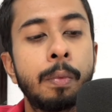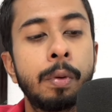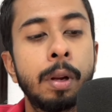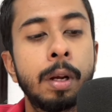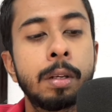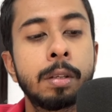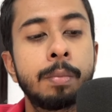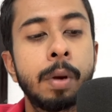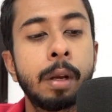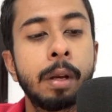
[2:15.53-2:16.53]
let's
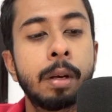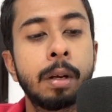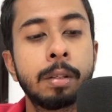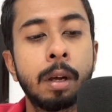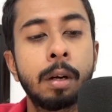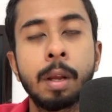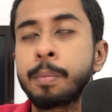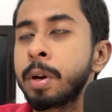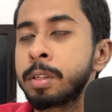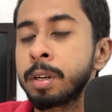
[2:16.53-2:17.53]
break it as
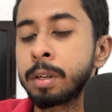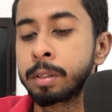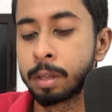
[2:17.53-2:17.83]
temperature is,